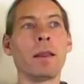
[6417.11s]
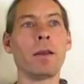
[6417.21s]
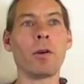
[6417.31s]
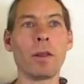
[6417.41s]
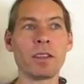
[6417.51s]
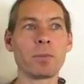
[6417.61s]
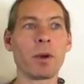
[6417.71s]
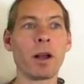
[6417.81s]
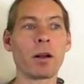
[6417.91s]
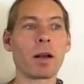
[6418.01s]
or they spray
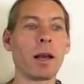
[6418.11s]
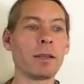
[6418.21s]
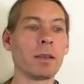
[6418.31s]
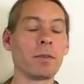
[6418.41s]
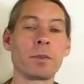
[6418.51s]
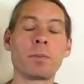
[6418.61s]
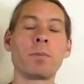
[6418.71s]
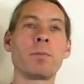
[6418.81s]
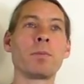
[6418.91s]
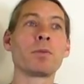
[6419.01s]
all kinds of
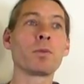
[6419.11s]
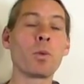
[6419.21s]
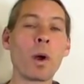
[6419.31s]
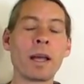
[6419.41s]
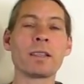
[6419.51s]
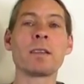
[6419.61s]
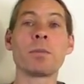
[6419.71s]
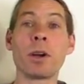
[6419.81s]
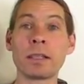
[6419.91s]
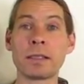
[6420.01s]
sweat
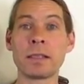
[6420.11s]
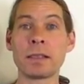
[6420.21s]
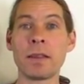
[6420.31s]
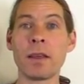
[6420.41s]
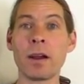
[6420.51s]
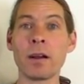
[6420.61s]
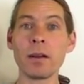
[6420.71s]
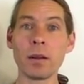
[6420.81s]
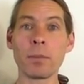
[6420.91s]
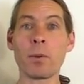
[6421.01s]
suppressants in there.
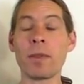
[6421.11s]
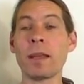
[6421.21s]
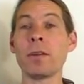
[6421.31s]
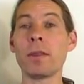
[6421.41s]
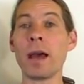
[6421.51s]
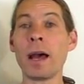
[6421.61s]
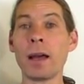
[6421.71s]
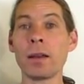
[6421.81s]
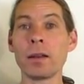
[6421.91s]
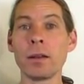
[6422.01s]
But when they do
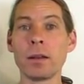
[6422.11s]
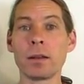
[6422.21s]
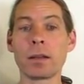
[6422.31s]
that, the